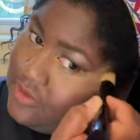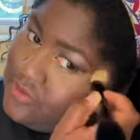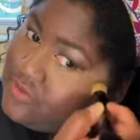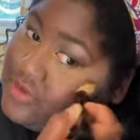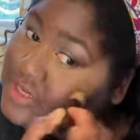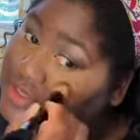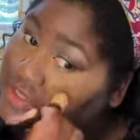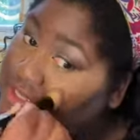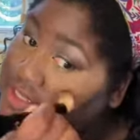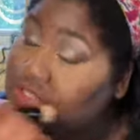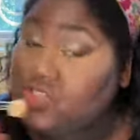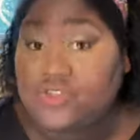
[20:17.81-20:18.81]
read the
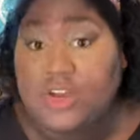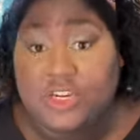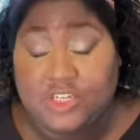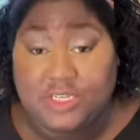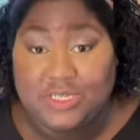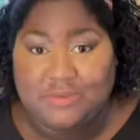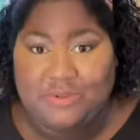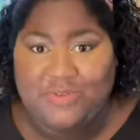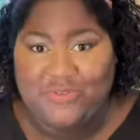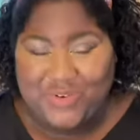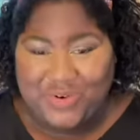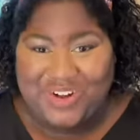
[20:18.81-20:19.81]
instructions
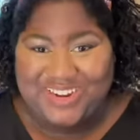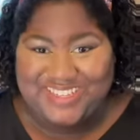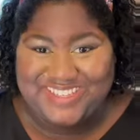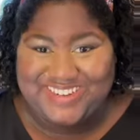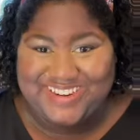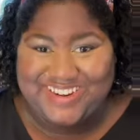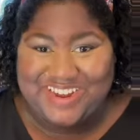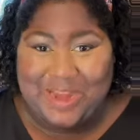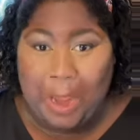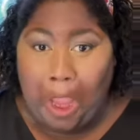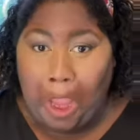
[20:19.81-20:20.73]
before I started.